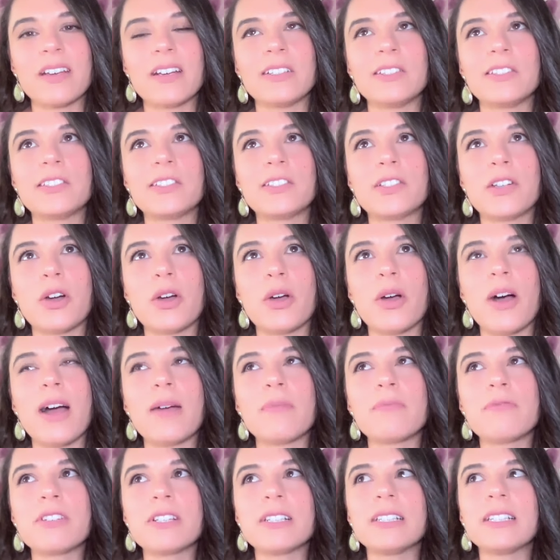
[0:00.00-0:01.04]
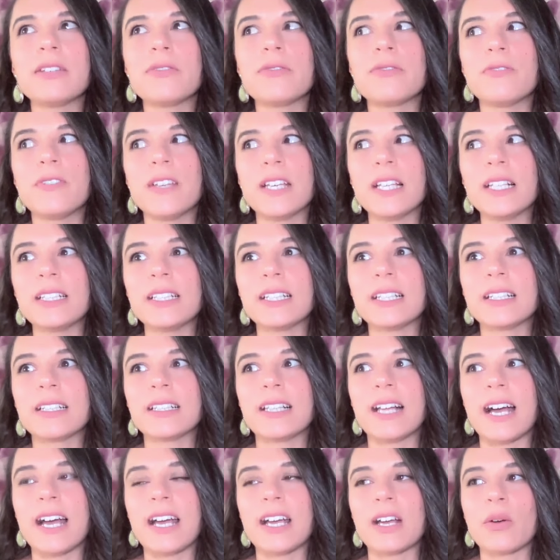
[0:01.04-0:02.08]
So I'm really feeling
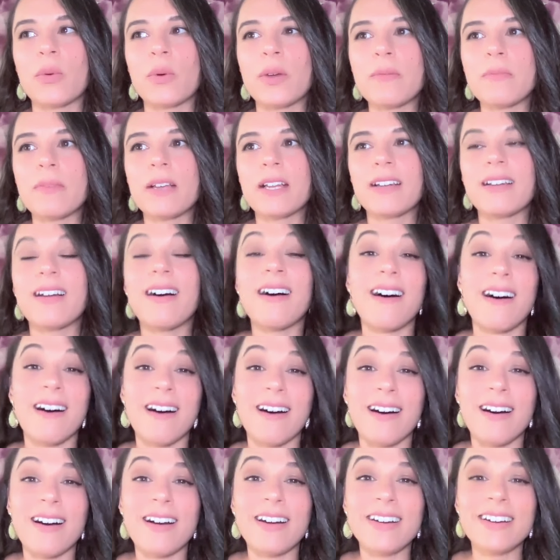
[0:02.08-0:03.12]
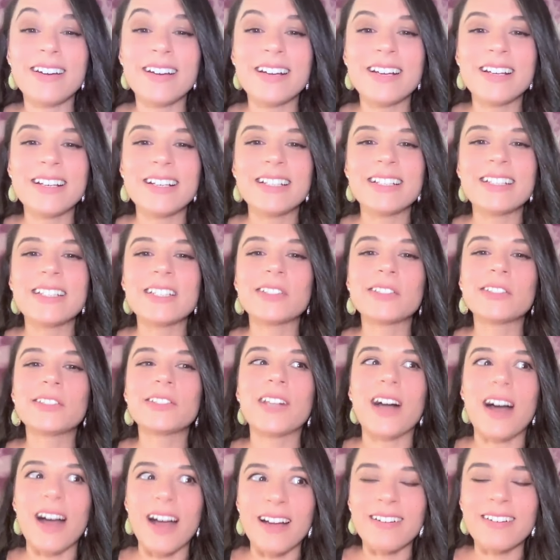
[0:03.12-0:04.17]
like women are
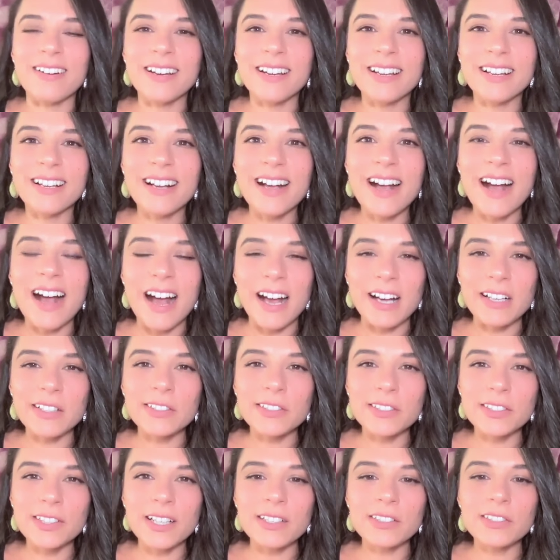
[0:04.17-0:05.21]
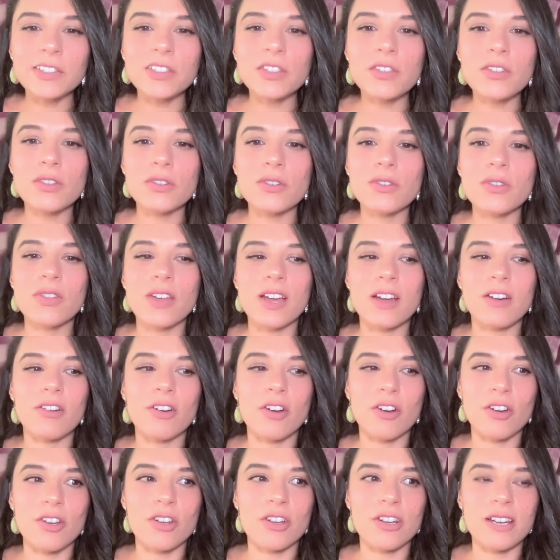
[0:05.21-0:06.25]
desiring access to their
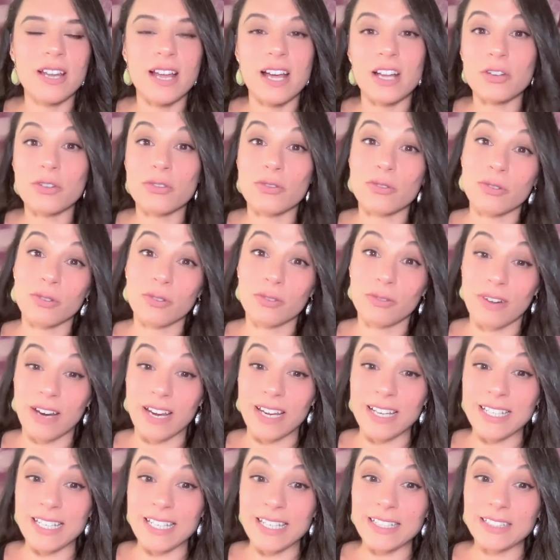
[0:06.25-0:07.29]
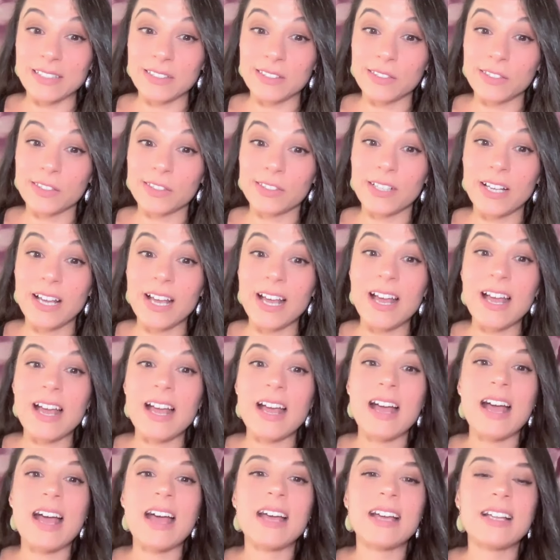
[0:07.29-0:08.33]
own natural radiance
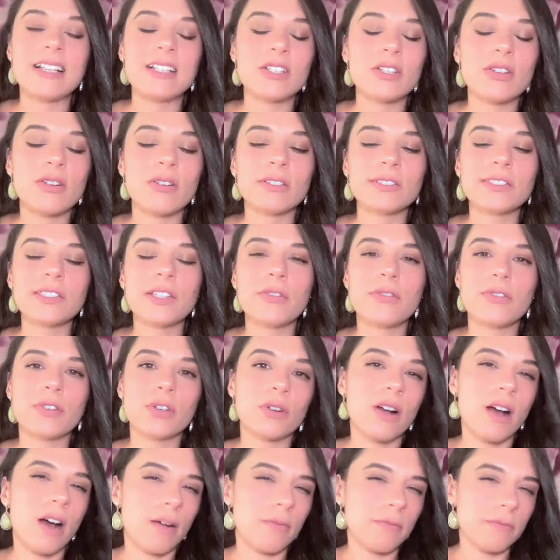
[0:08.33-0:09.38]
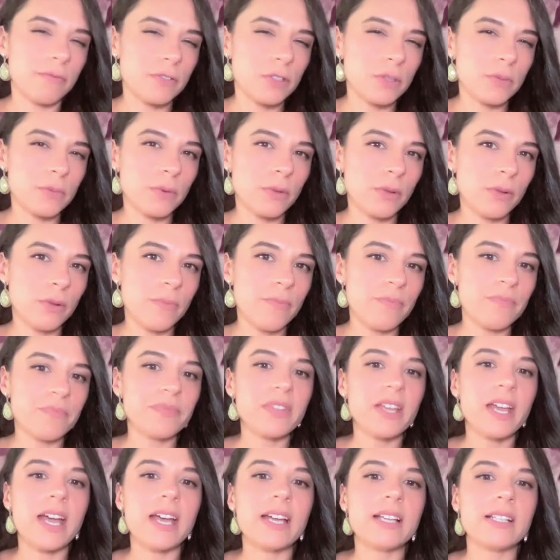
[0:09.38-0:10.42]
and to also feel comfortable
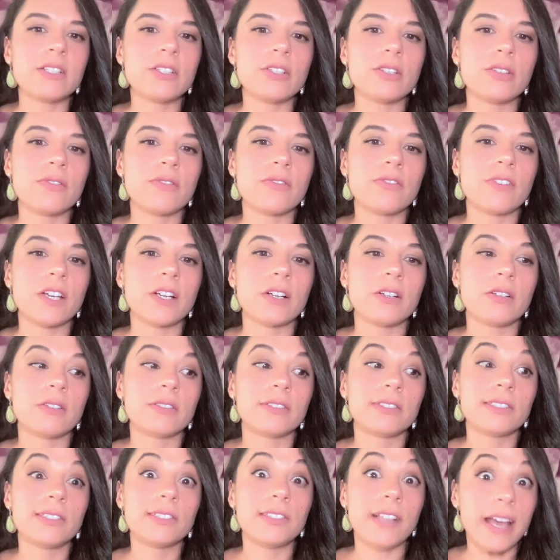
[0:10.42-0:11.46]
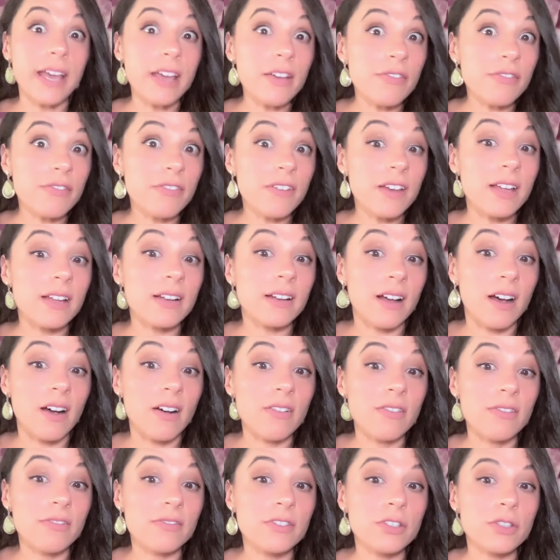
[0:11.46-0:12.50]
and to feel safe
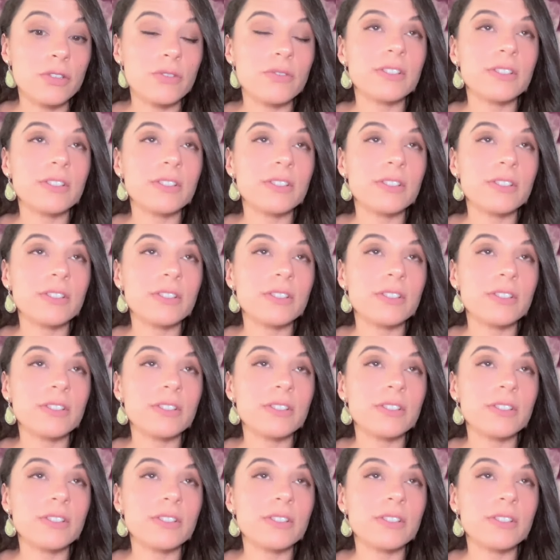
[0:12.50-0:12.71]
enough to